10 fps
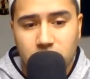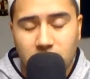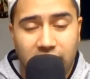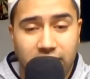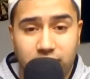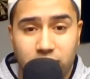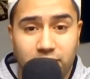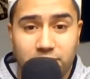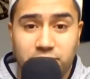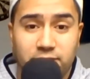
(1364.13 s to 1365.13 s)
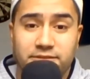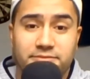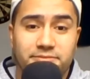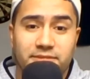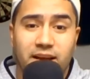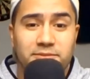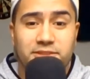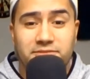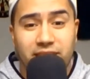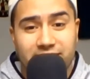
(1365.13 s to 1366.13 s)
know where I was going. I'm just
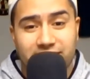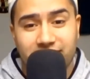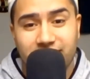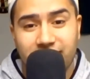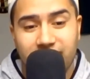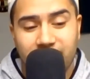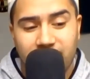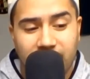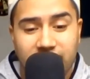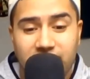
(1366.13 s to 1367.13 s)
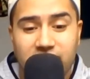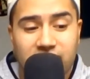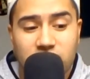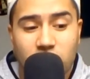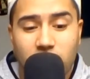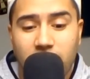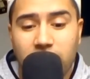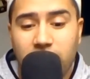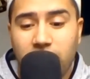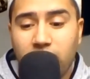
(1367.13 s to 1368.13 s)
venting, and it's okay.
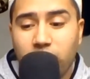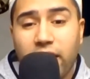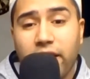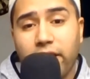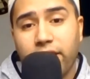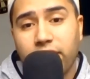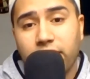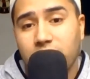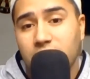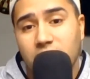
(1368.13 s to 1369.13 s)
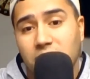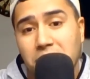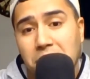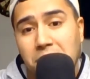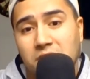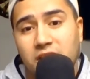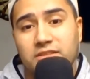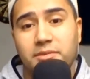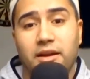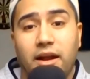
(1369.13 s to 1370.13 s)
I don't care. It doesn't
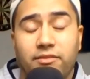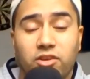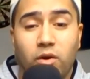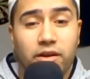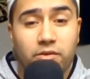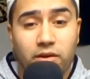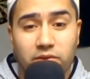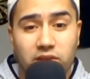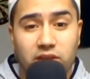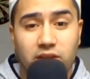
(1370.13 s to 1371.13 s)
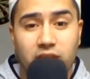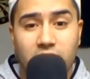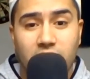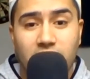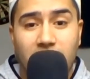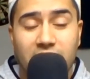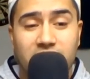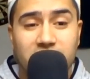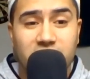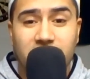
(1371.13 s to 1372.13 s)
matter. I have to go anywhere with it. I can
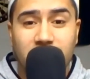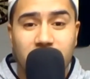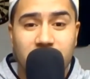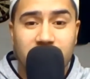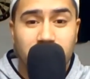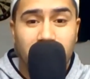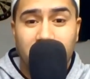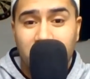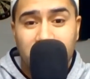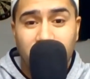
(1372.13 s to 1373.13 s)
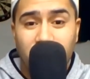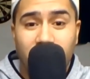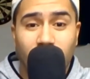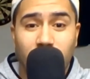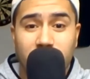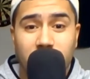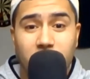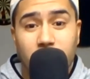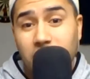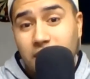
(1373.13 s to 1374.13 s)
just tell you because there's probably things if you never worked there you
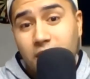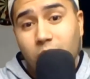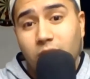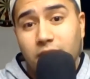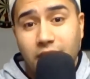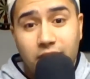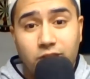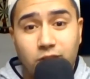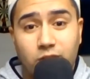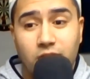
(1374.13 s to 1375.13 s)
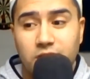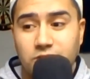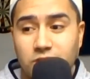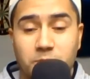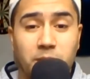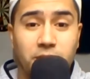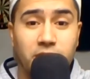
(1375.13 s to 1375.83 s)
didn't know, and now you do. So the people that